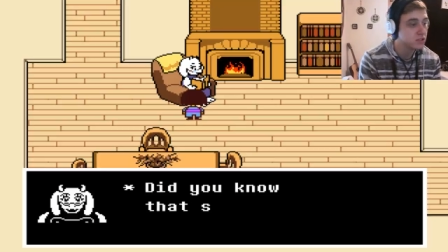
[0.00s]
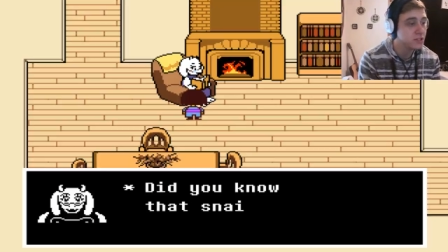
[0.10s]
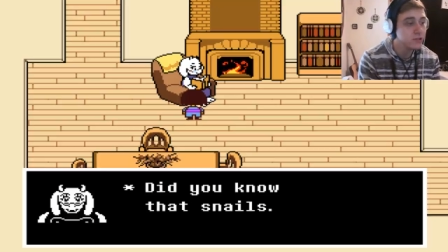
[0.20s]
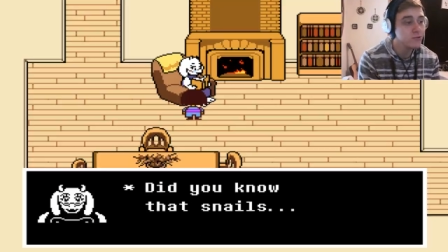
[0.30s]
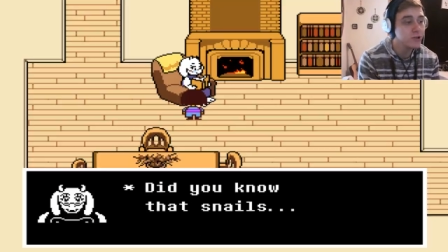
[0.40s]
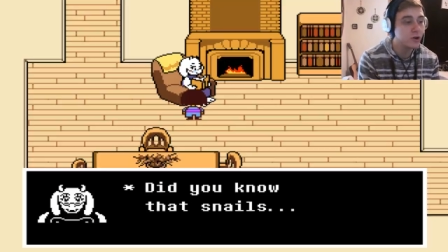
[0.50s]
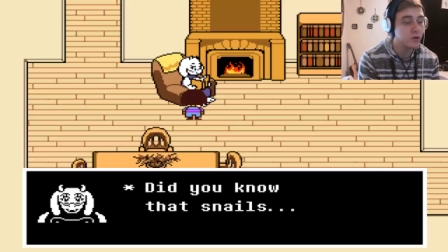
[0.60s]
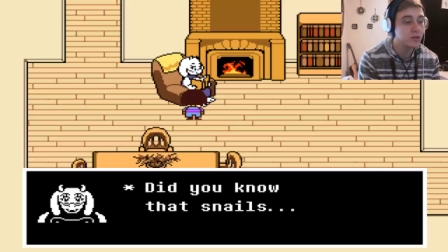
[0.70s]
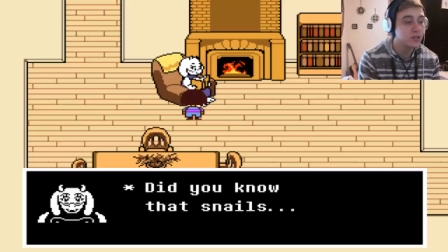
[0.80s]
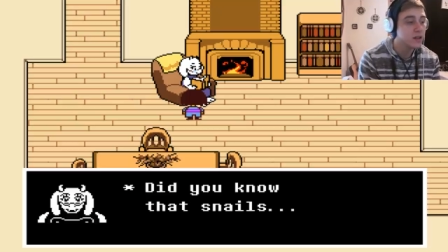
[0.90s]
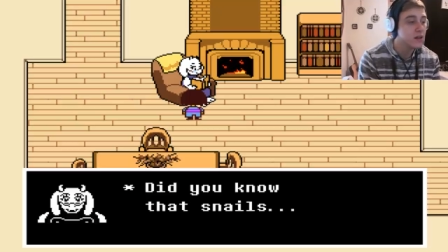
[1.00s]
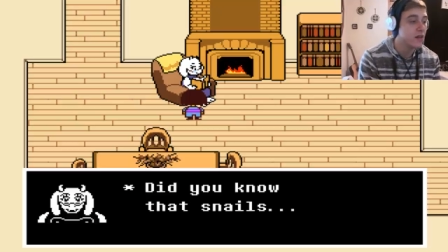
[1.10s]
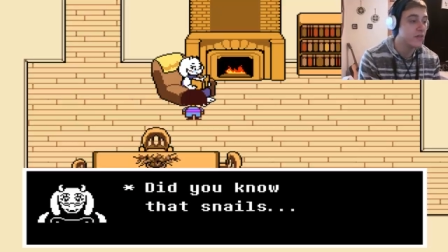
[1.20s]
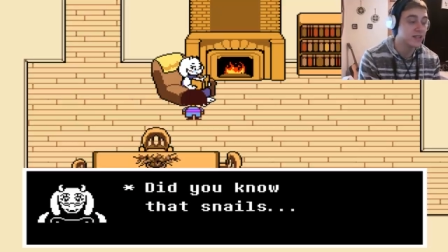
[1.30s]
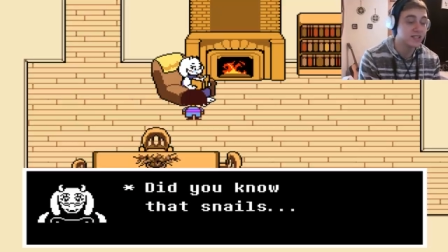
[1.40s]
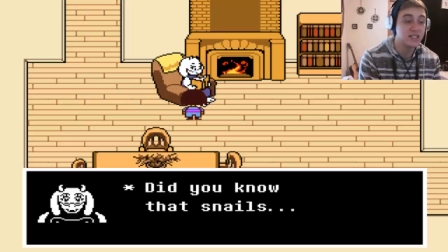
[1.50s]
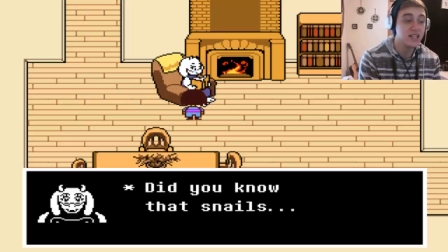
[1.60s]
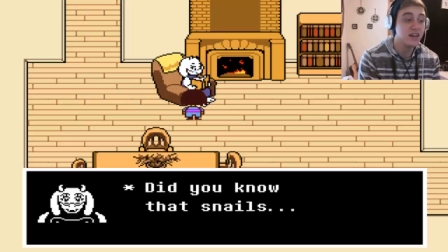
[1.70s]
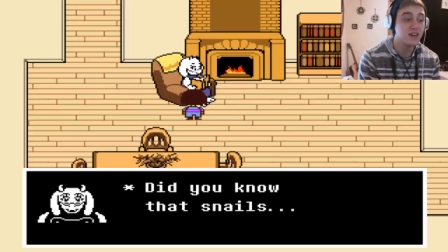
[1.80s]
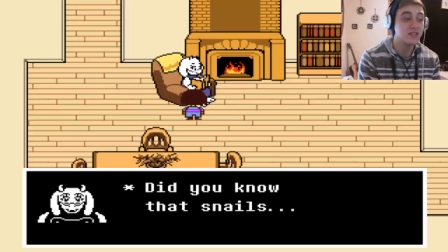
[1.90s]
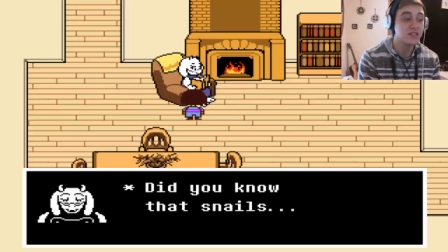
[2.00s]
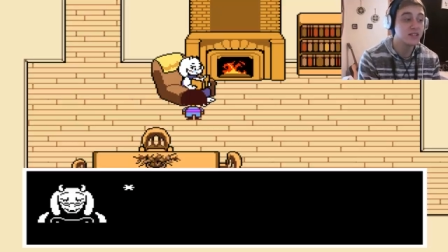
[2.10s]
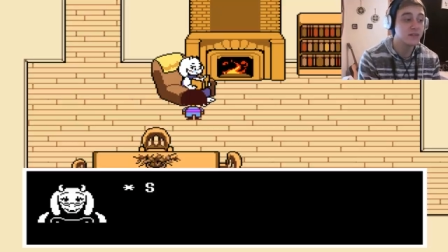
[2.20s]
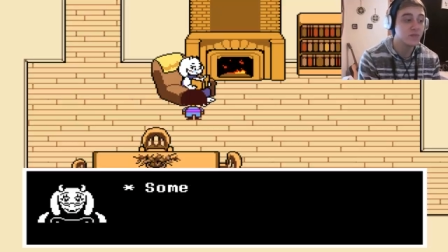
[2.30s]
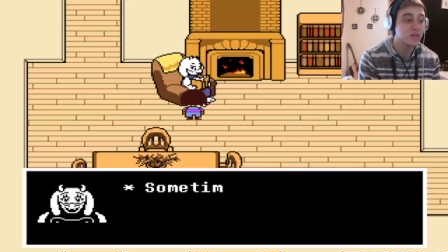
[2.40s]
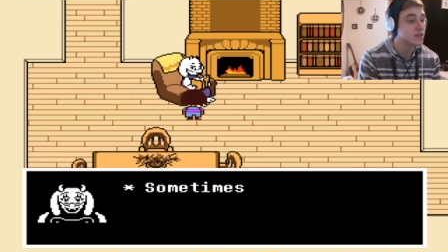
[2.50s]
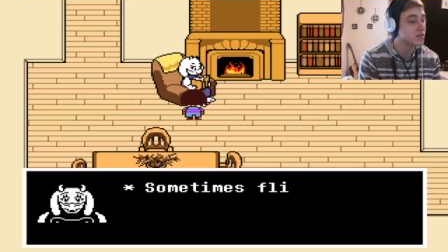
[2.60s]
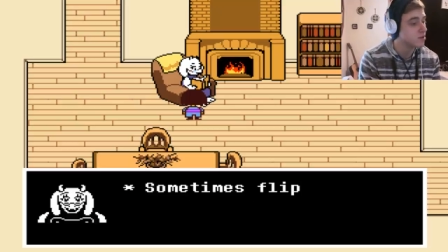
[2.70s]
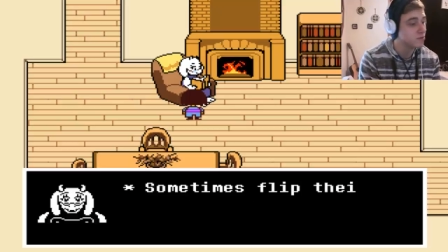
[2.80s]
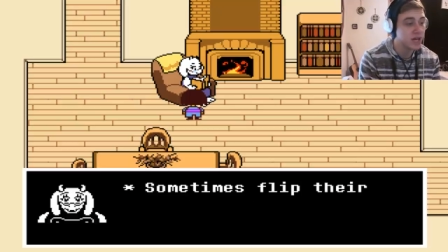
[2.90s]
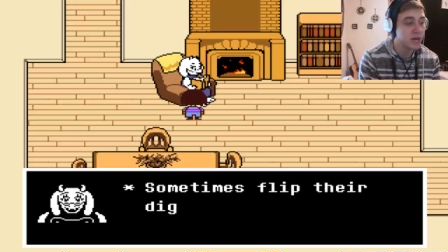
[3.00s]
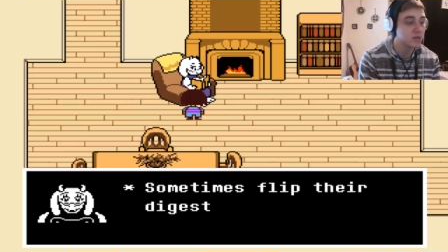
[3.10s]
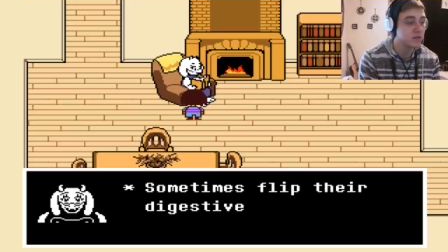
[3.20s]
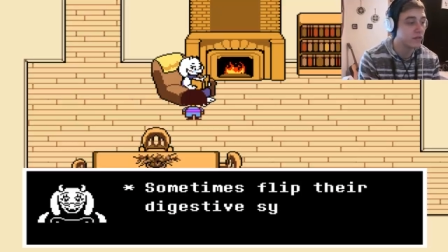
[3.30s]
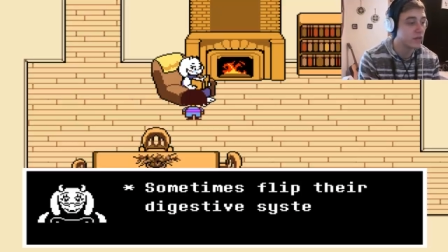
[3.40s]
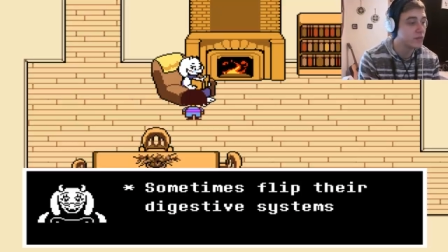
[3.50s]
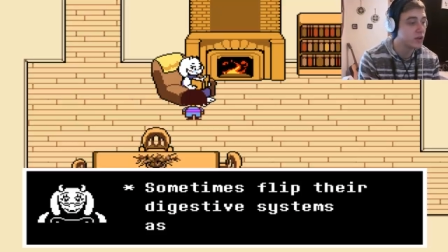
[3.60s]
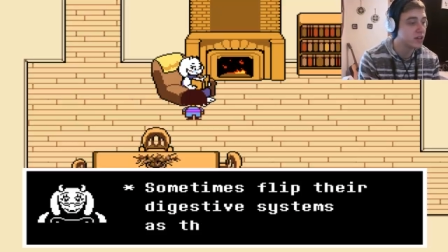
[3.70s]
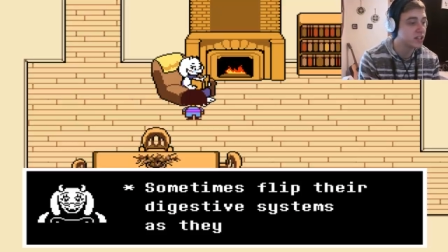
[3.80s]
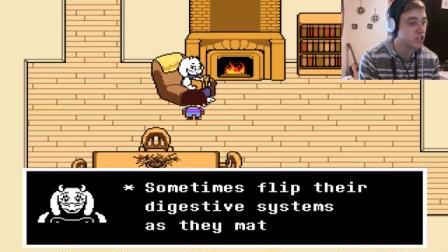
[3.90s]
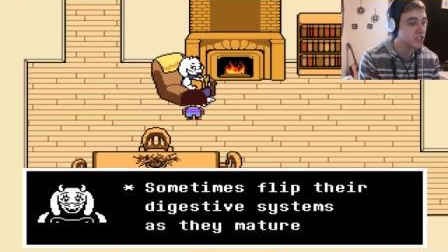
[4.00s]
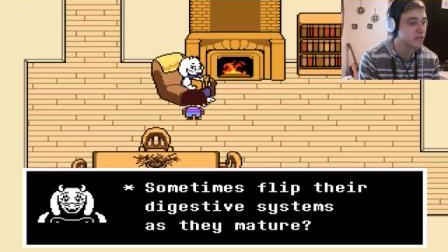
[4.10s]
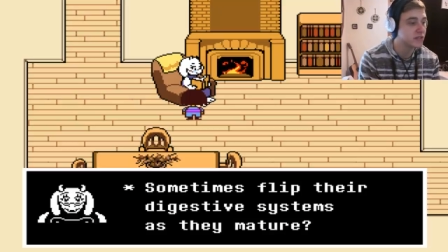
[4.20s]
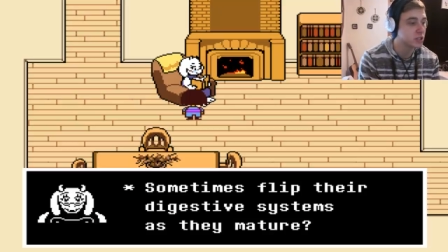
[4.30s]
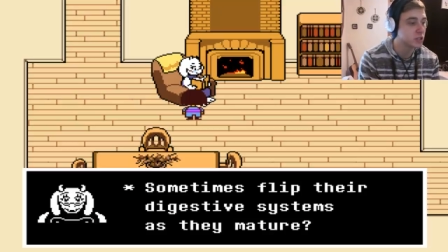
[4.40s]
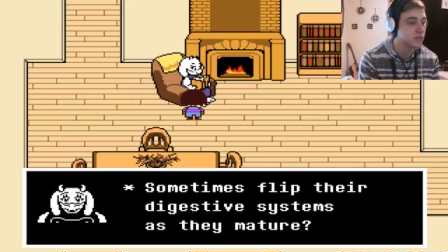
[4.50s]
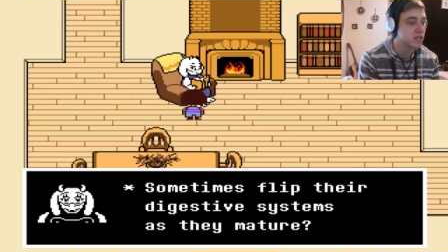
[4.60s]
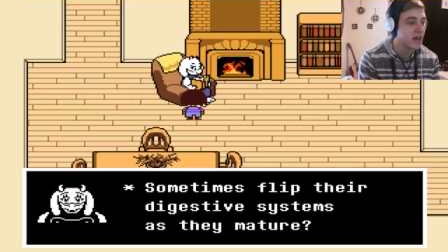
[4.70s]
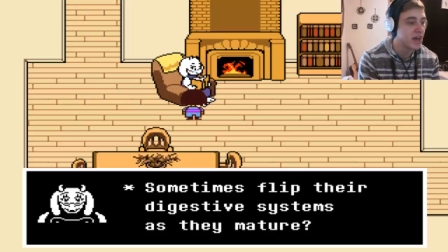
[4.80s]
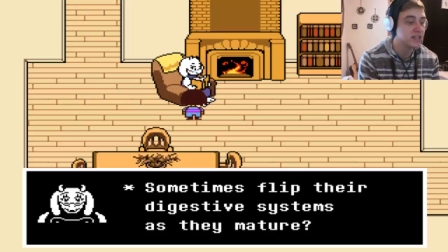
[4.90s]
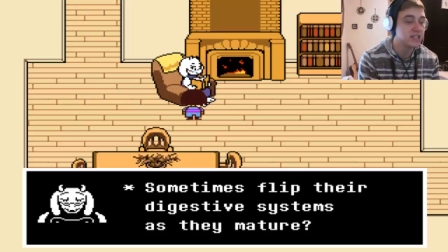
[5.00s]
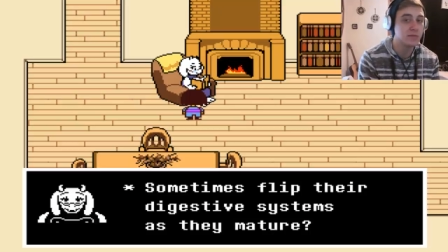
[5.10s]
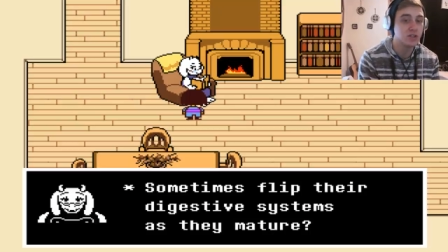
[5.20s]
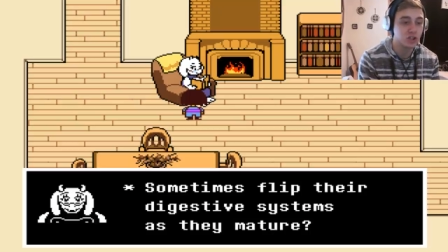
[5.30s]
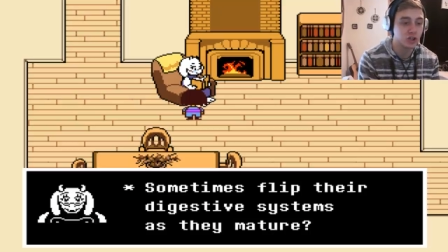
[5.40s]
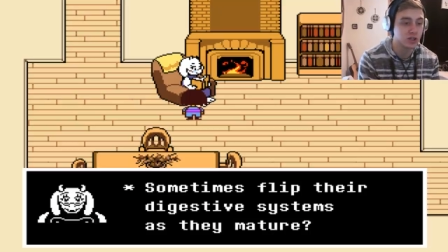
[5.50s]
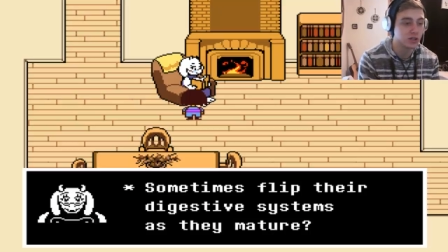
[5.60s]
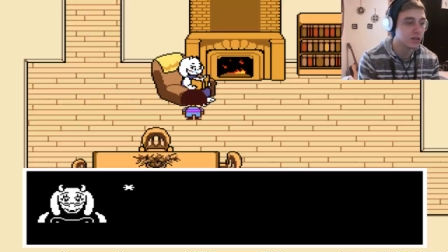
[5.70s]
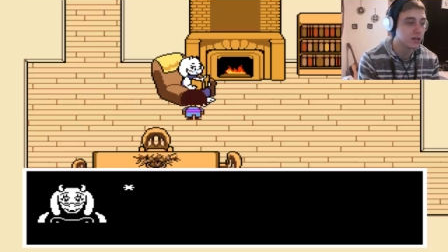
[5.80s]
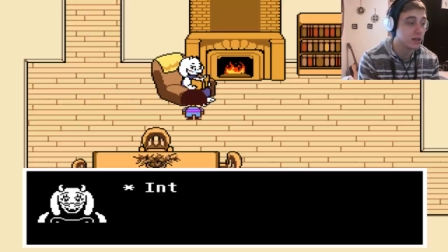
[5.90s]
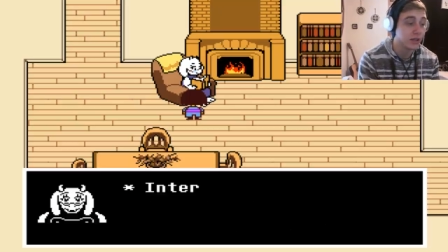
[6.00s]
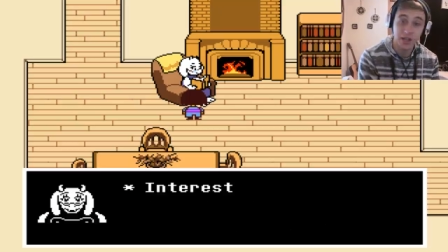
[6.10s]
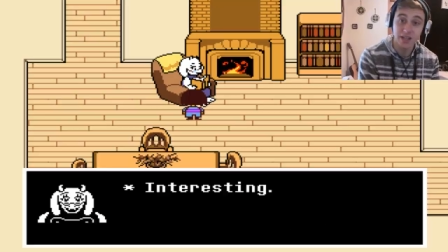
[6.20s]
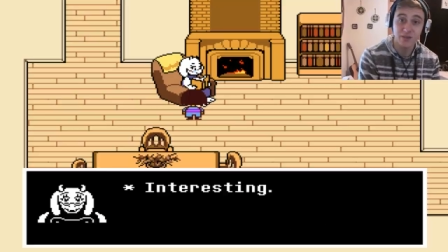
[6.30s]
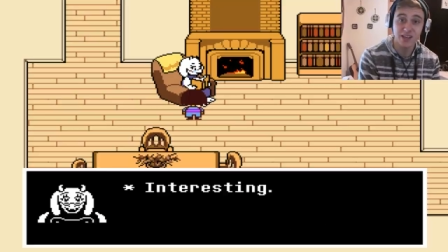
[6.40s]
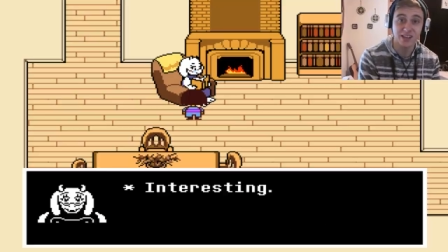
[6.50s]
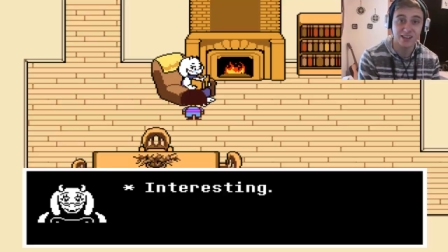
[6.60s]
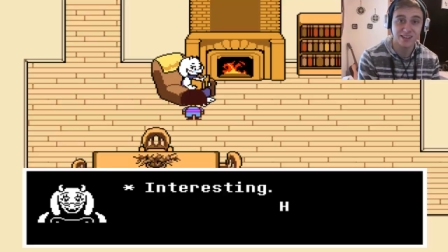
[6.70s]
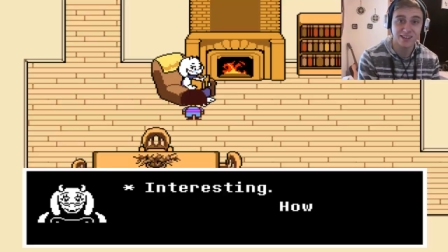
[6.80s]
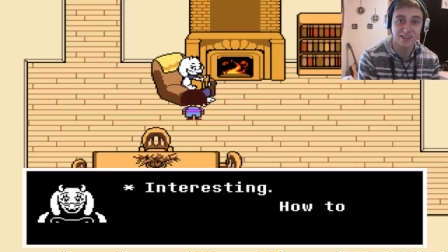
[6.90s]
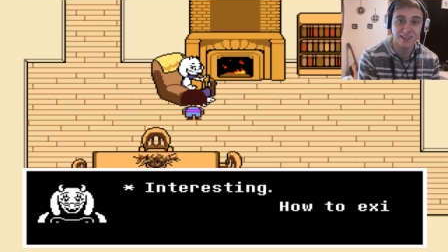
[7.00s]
Did you know that snails sometimes flip their digestive systems as they mature? Like me.